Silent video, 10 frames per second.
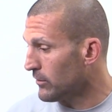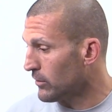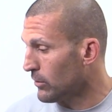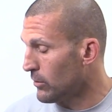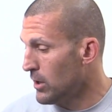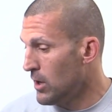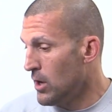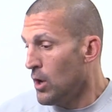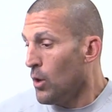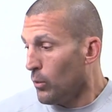So
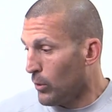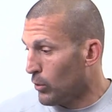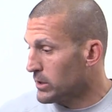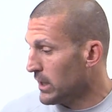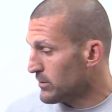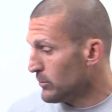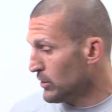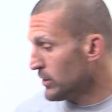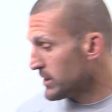we worked on some new